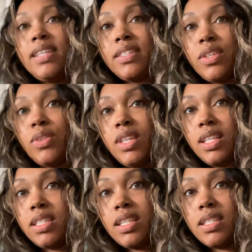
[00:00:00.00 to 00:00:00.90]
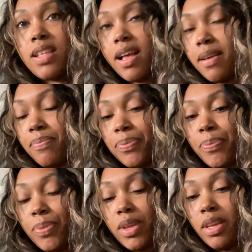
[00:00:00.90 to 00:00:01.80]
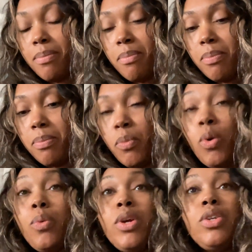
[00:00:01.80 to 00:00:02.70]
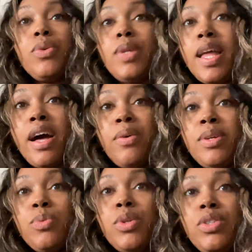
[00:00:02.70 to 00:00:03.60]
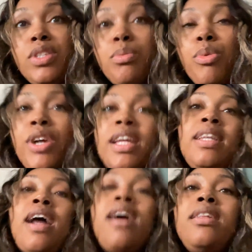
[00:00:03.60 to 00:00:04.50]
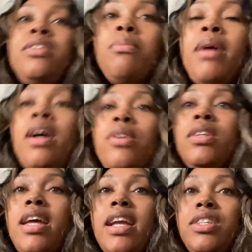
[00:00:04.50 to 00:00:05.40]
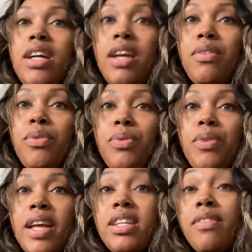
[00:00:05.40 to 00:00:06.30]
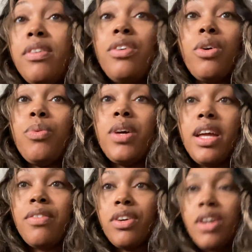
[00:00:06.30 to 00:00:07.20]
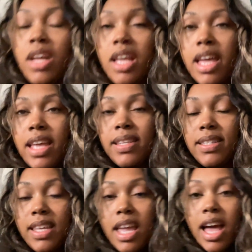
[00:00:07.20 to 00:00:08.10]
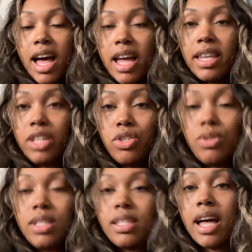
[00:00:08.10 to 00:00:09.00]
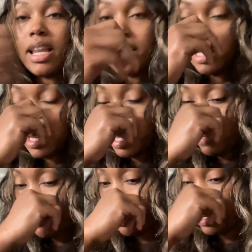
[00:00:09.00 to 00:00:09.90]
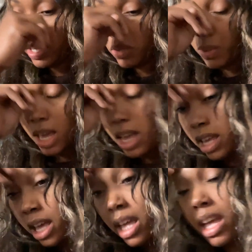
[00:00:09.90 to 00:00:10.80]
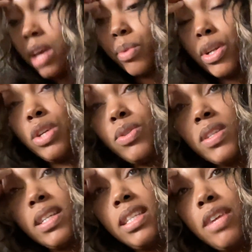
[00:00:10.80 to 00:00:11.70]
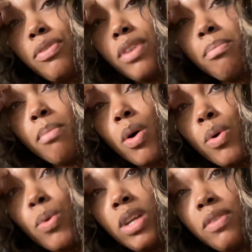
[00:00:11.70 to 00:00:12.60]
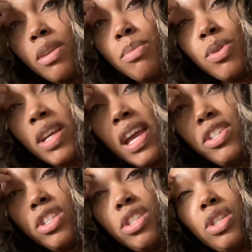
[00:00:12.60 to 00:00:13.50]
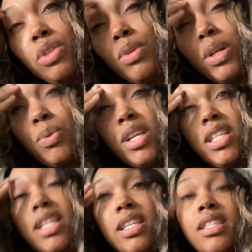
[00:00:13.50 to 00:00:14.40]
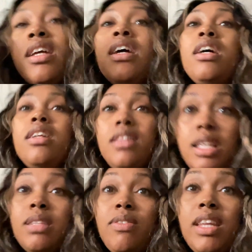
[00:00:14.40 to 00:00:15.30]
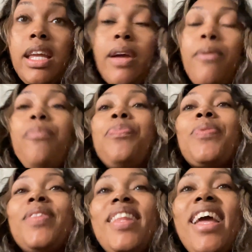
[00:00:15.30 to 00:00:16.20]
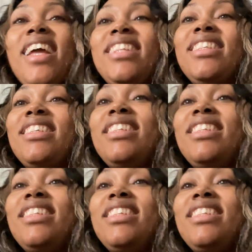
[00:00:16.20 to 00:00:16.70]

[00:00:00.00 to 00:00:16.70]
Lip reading: So this is like what we're doing now is we're just spreading knowledge about HIV or whatever STI that you decided to cover this week, and we're using a different mode of communication to do it, which is this video. Thanks.